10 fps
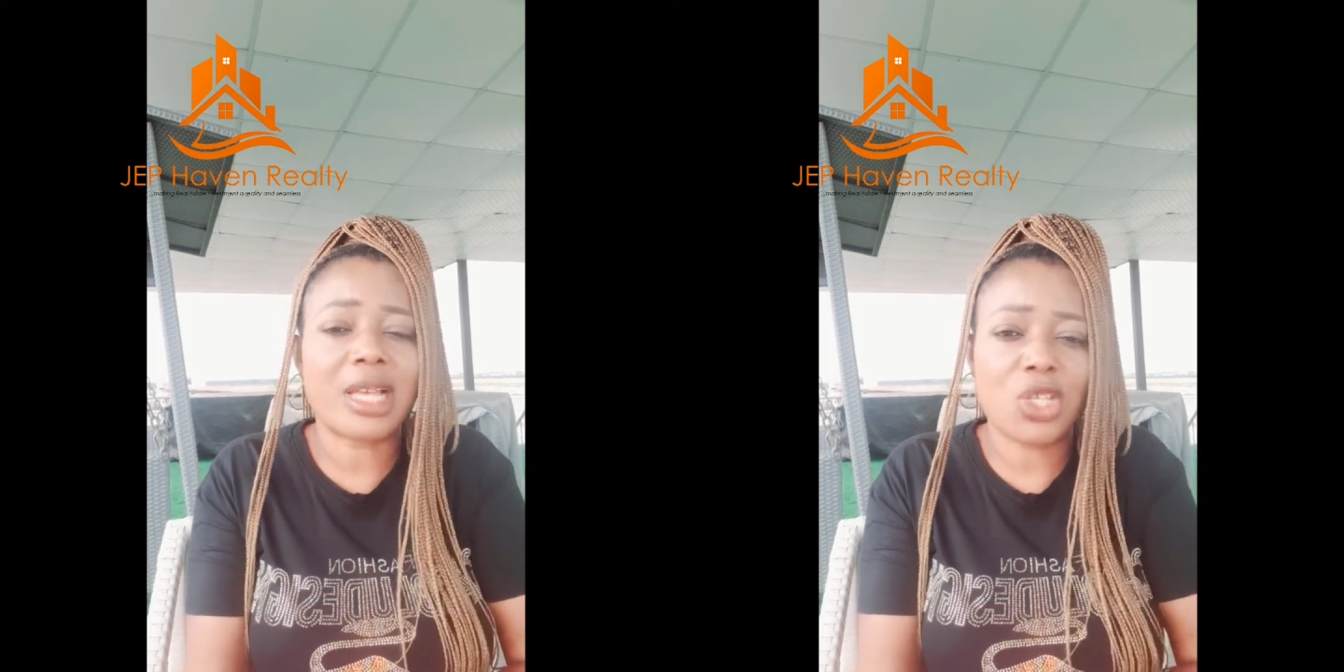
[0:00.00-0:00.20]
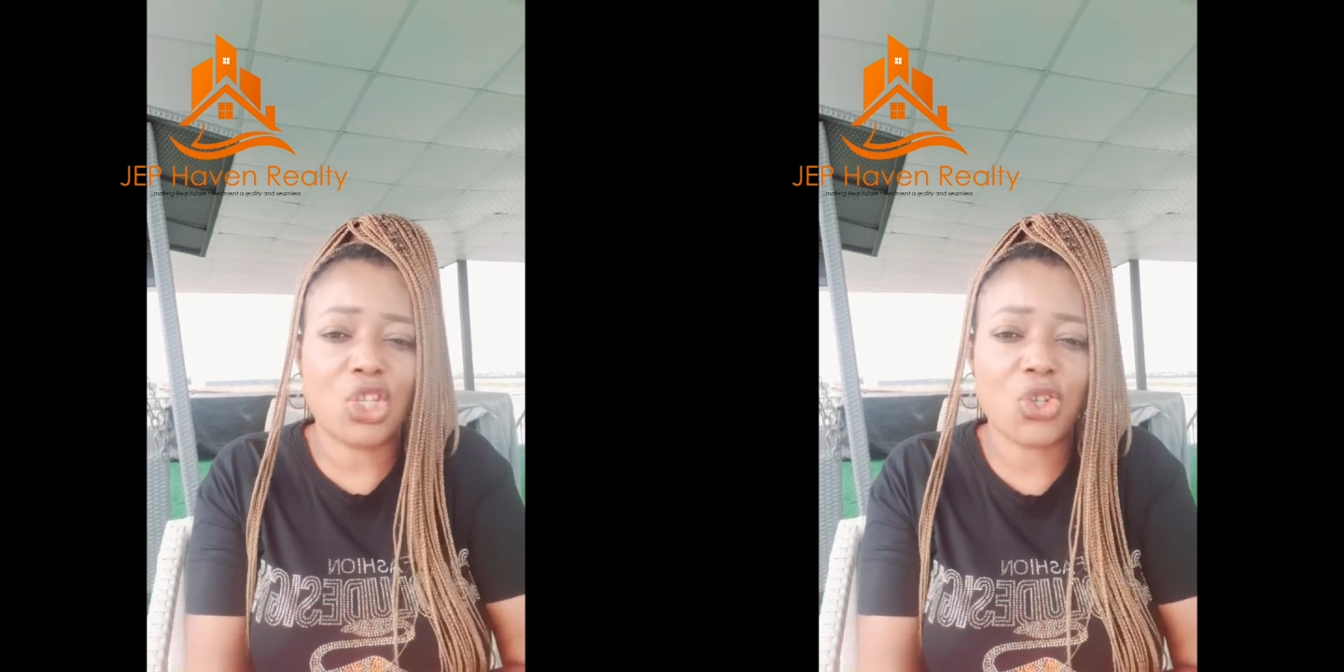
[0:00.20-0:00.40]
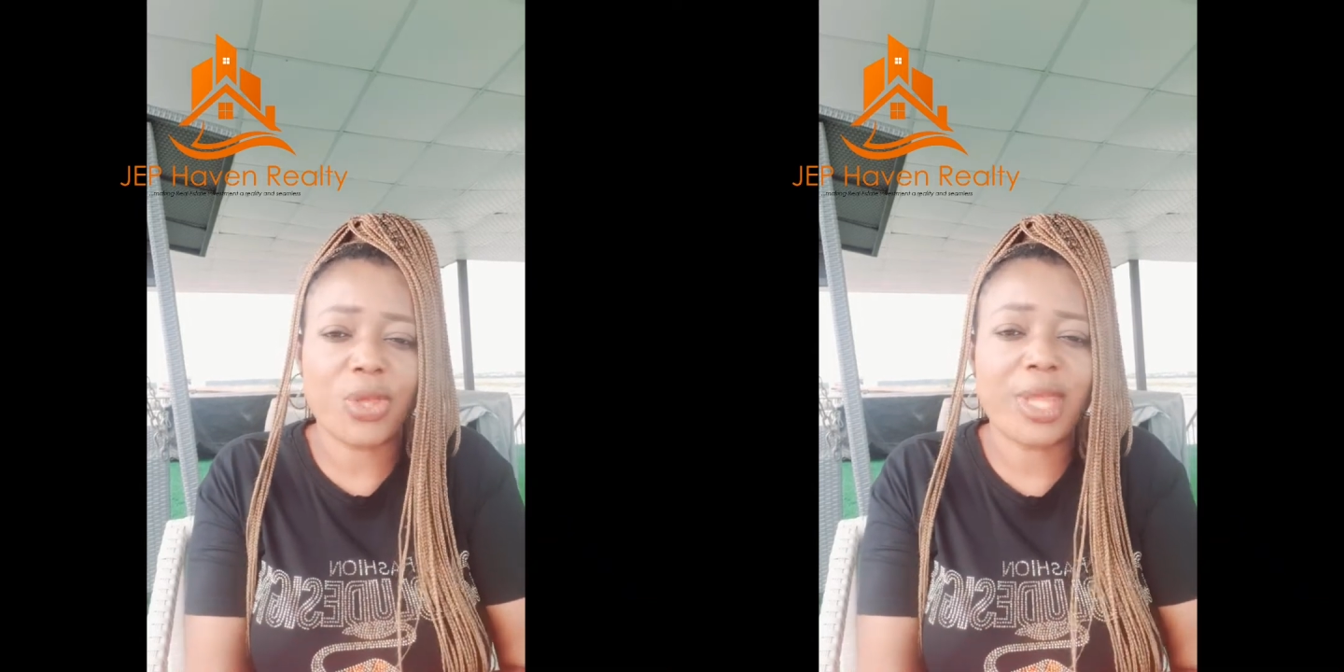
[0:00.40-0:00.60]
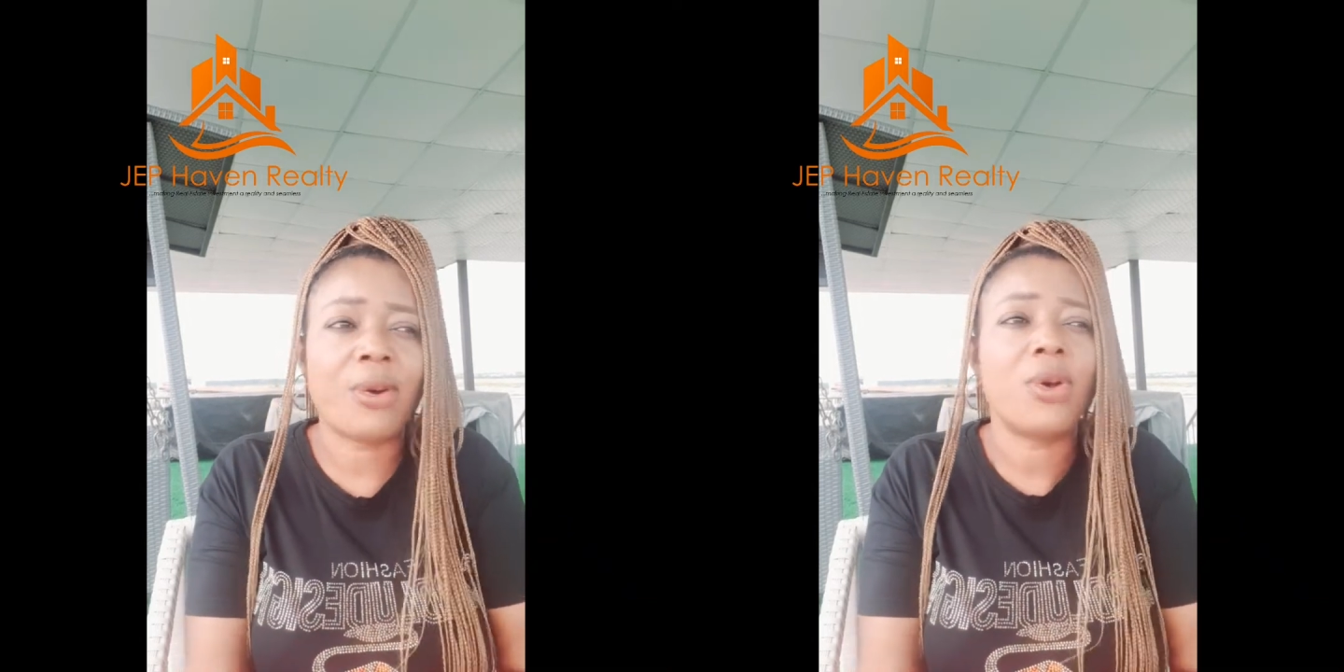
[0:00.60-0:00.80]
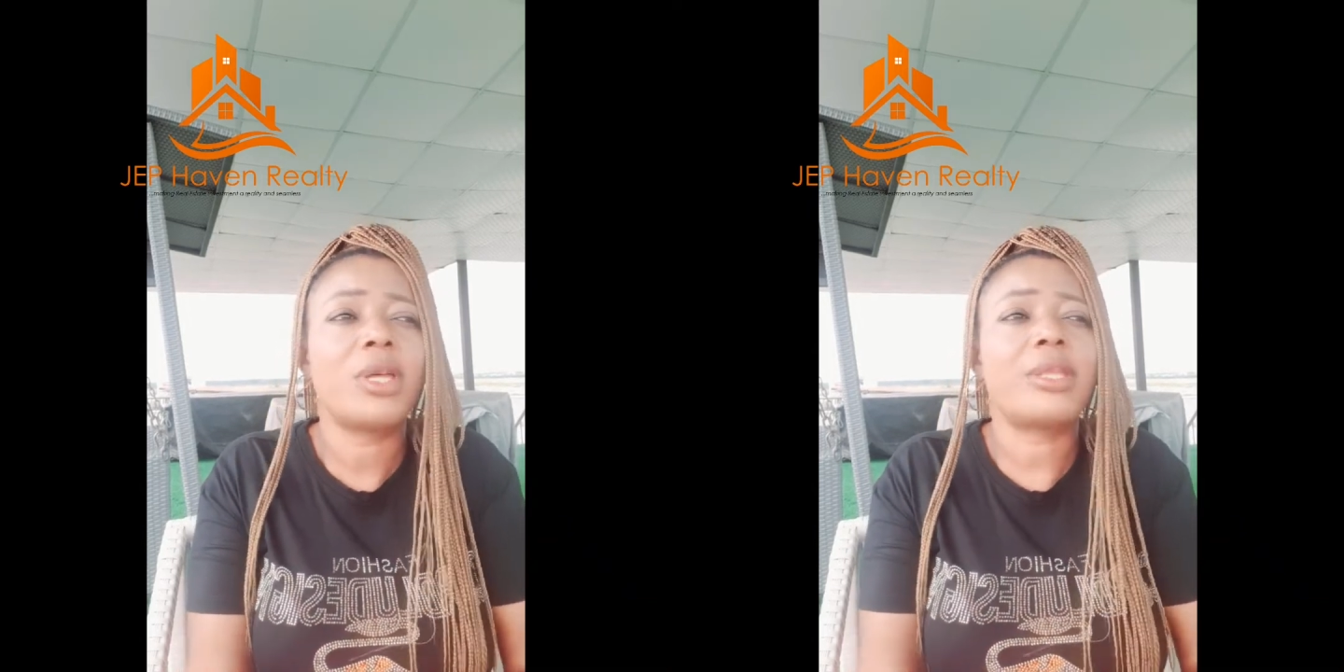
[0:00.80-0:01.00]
excision, now